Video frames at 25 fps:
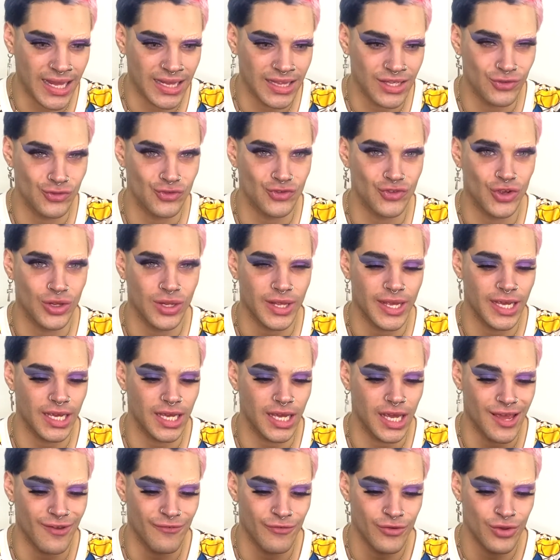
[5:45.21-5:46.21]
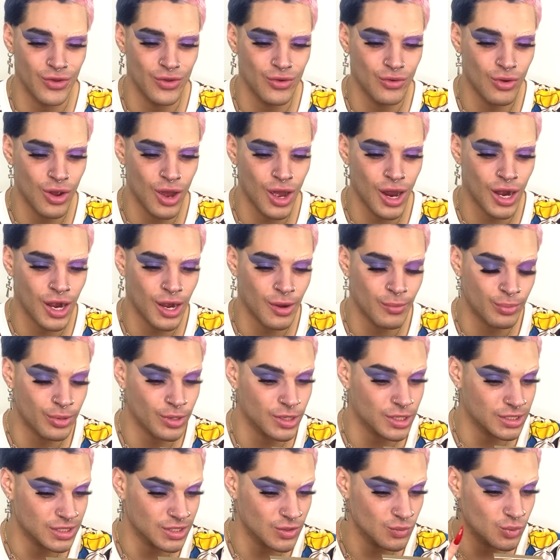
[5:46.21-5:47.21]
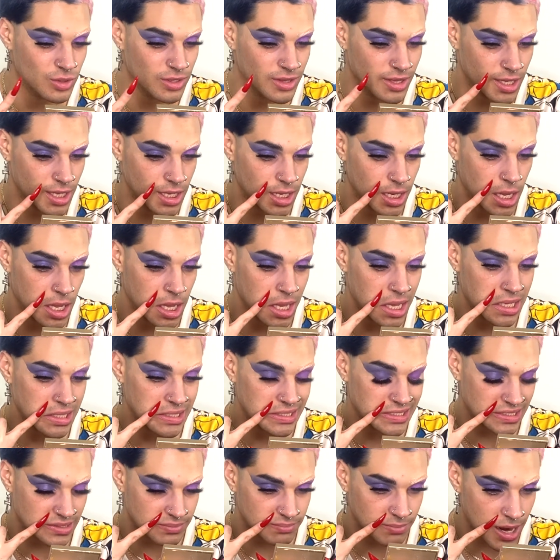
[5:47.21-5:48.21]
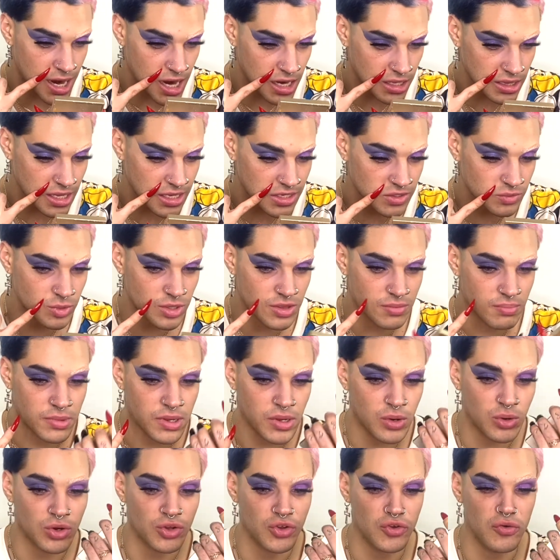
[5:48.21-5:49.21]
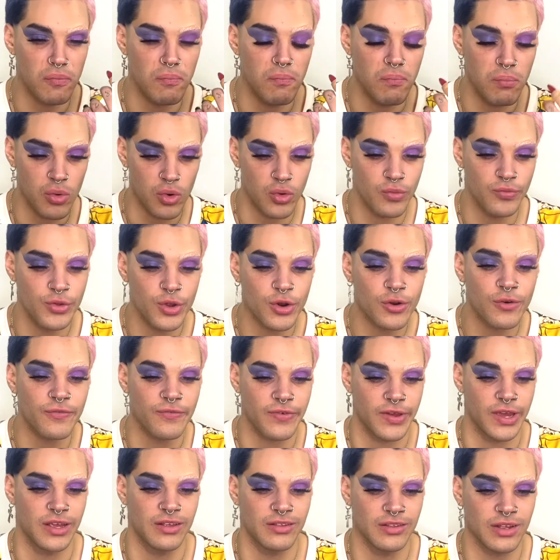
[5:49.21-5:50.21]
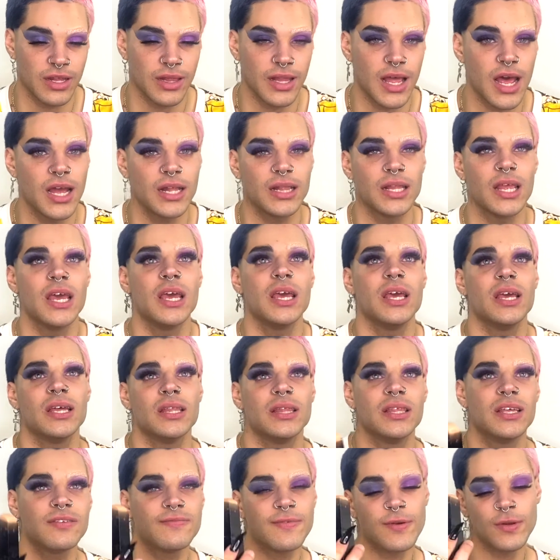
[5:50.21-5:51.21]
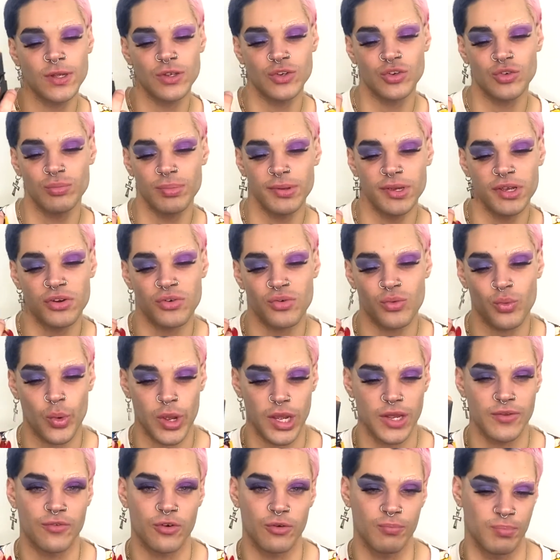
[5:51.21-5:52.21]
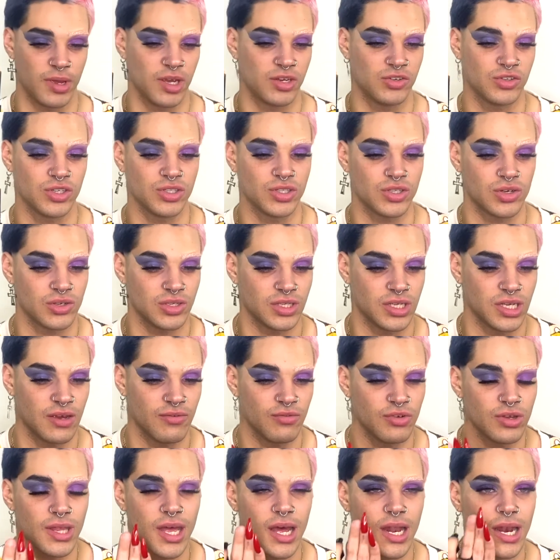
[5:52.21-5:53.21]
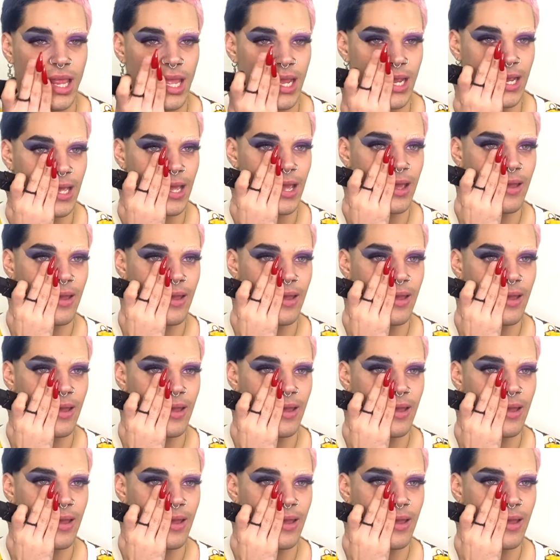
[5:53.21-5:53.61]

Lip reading: So like if you are a person with like smile lines with me or you move your face a lot, this foundation would be great for pictures because it gives you that like